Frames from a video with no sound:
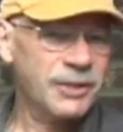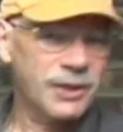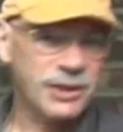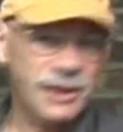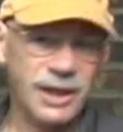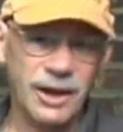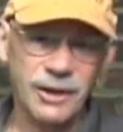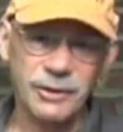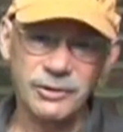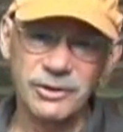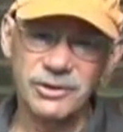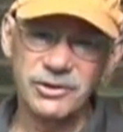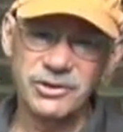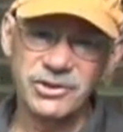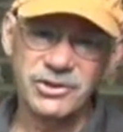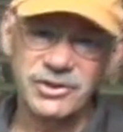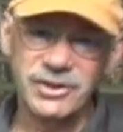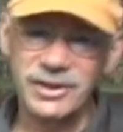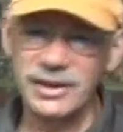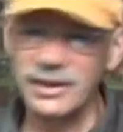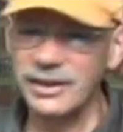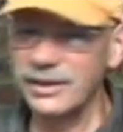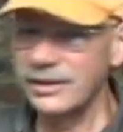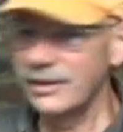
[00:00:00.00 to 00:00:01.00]
the local
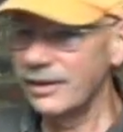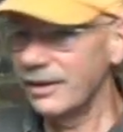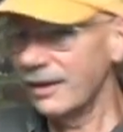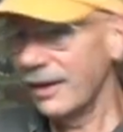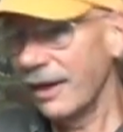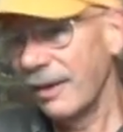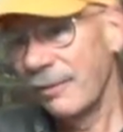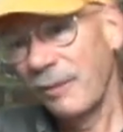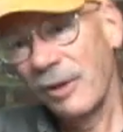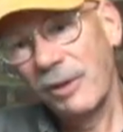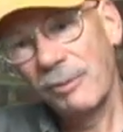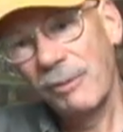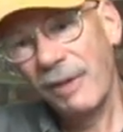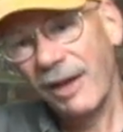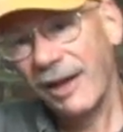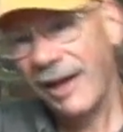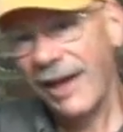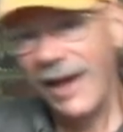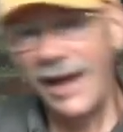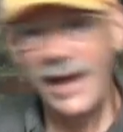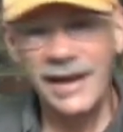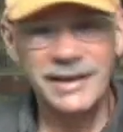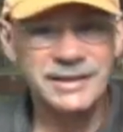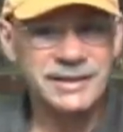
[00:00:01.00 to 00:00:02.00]
scene, I mean, my
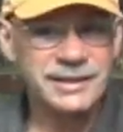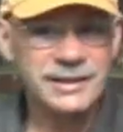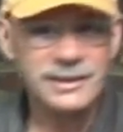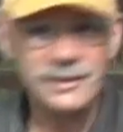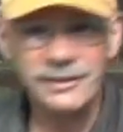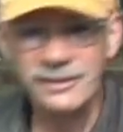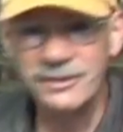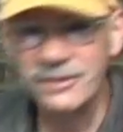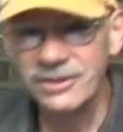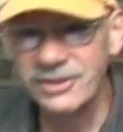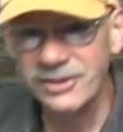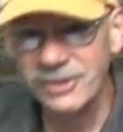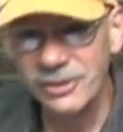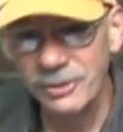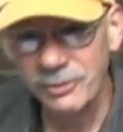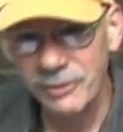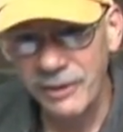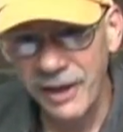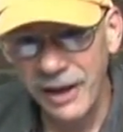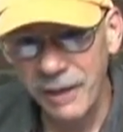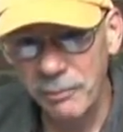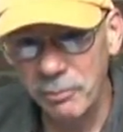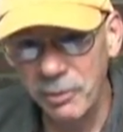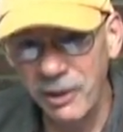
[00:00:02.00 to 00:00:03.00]
guys here are still
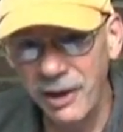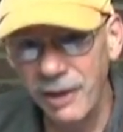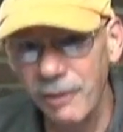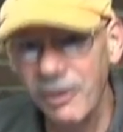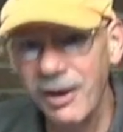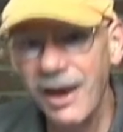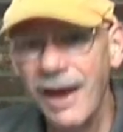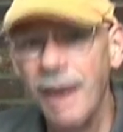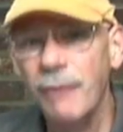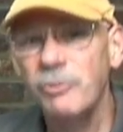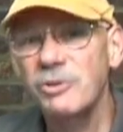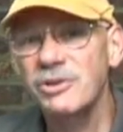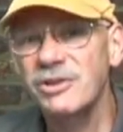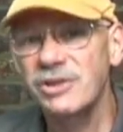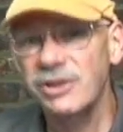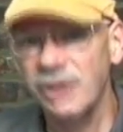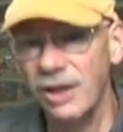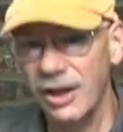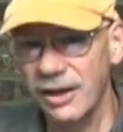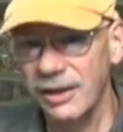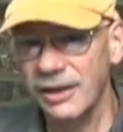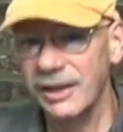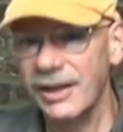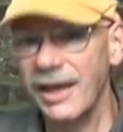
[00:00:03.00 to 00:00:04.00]
without power. I was
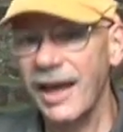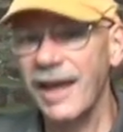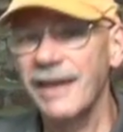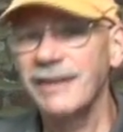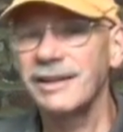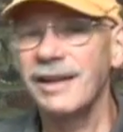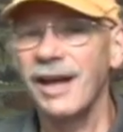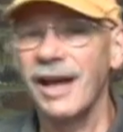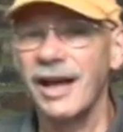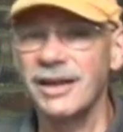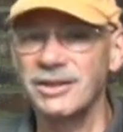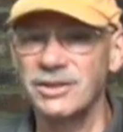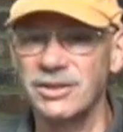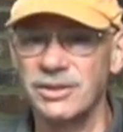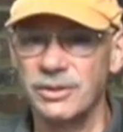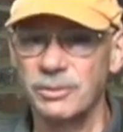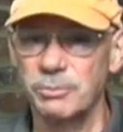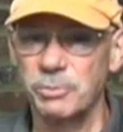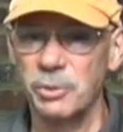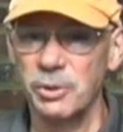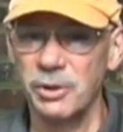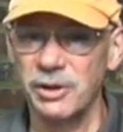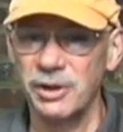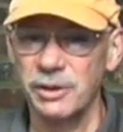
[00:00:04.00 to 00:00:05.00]
lucky. I dodged the
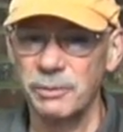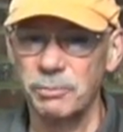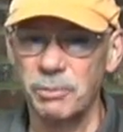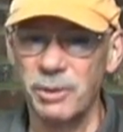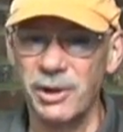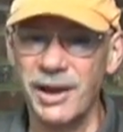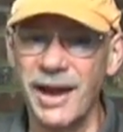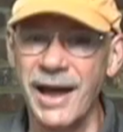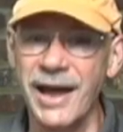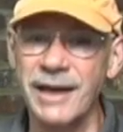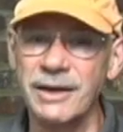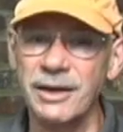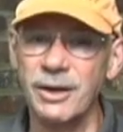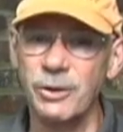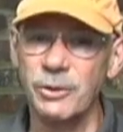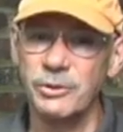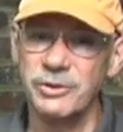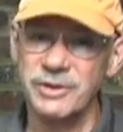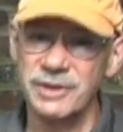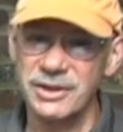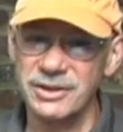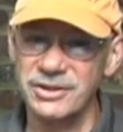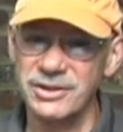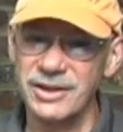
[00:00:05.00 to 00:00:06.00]
bullet, but I know
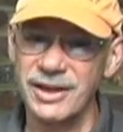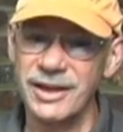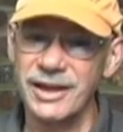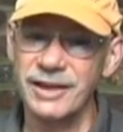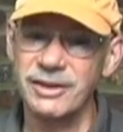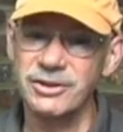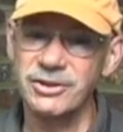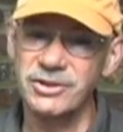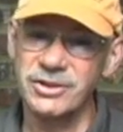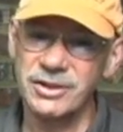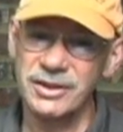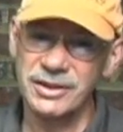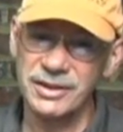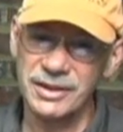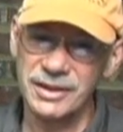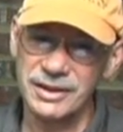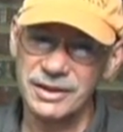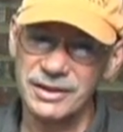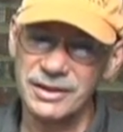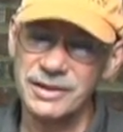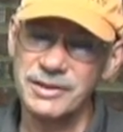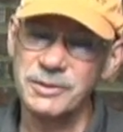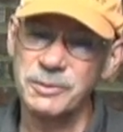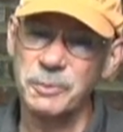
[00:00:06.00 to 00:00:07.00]
this. LG&E
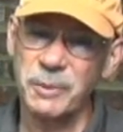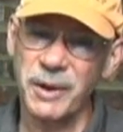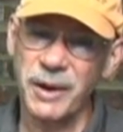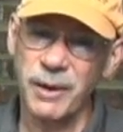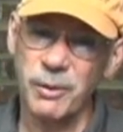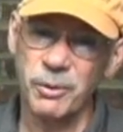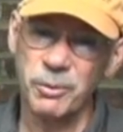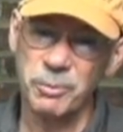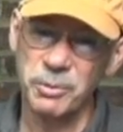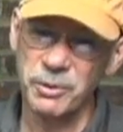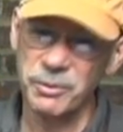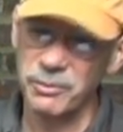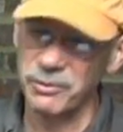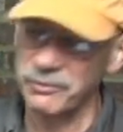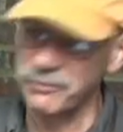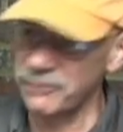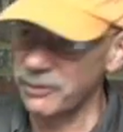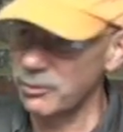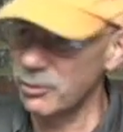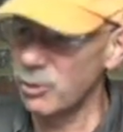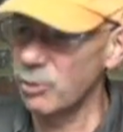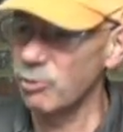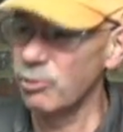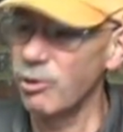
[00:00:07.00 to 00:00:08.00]
and these power people
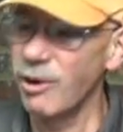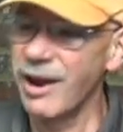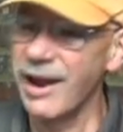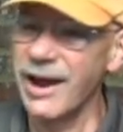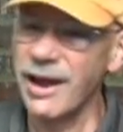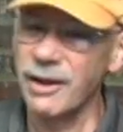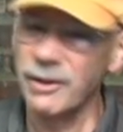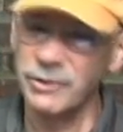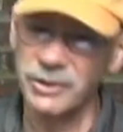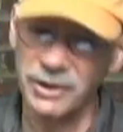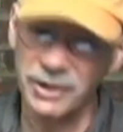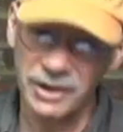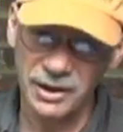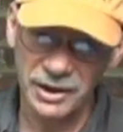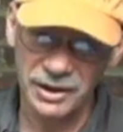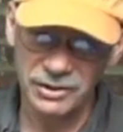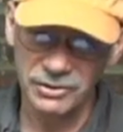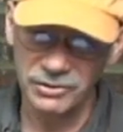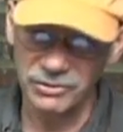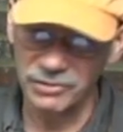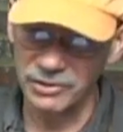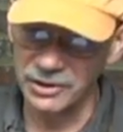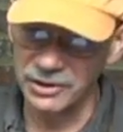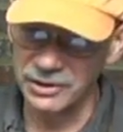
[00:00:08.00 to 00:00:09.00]
from around the
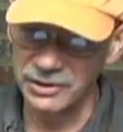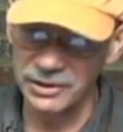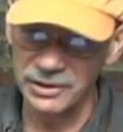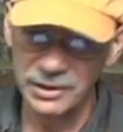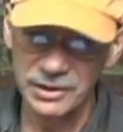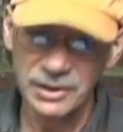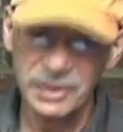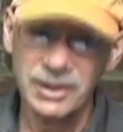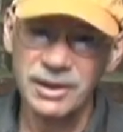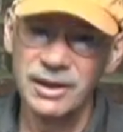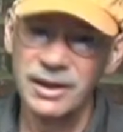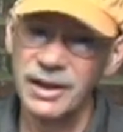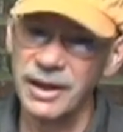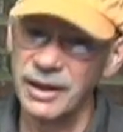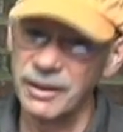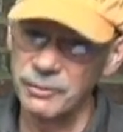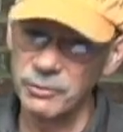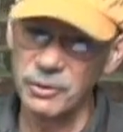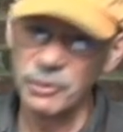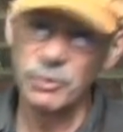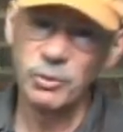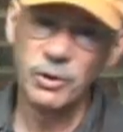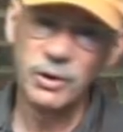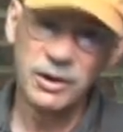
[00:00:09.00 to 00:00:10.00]
country
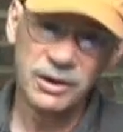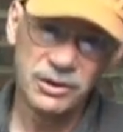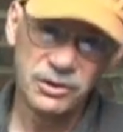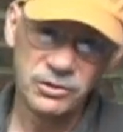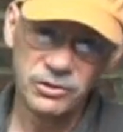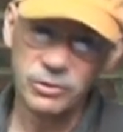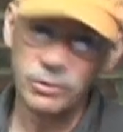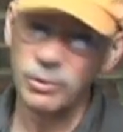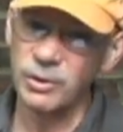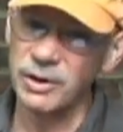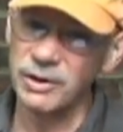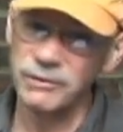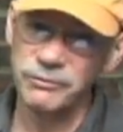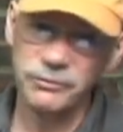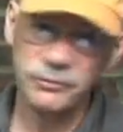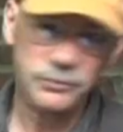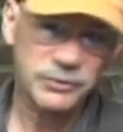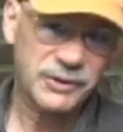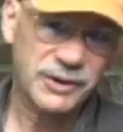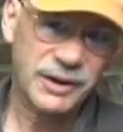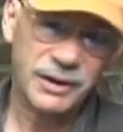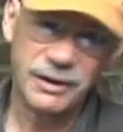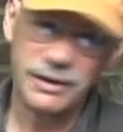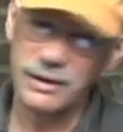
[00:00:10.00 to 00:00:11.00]
have been working 20...
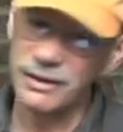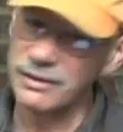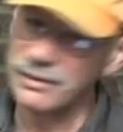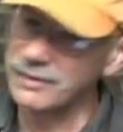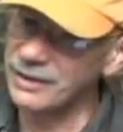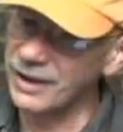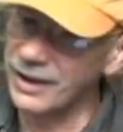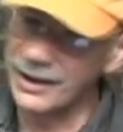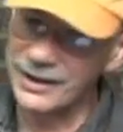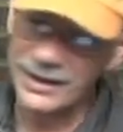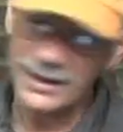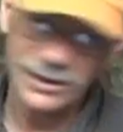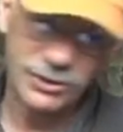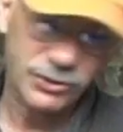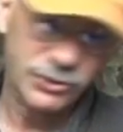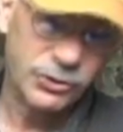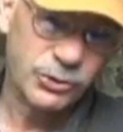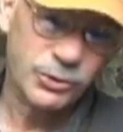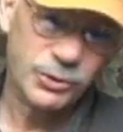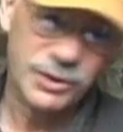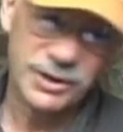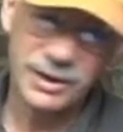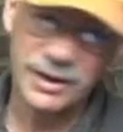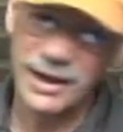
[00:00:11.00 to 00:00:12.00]
They're like at
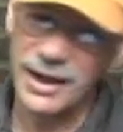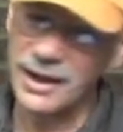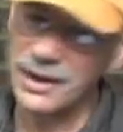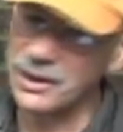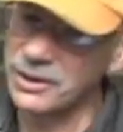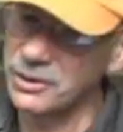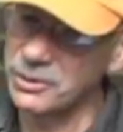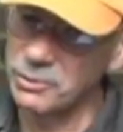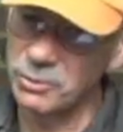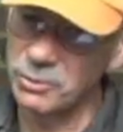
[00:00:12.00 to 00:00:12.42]
2 o'clock in the